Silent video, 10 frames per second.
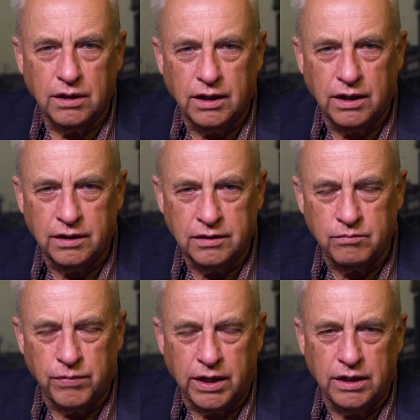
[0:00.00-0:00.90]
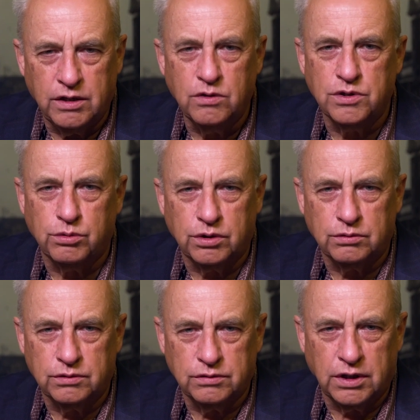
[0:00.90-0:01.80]
And my
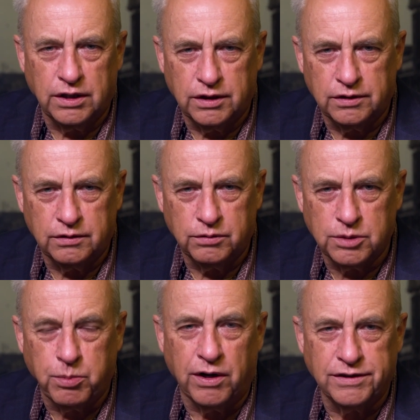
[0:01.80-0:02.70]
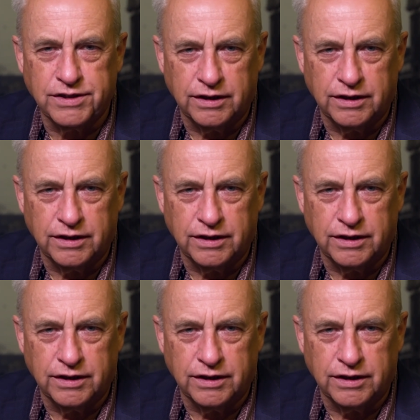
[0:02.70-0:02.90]
usual response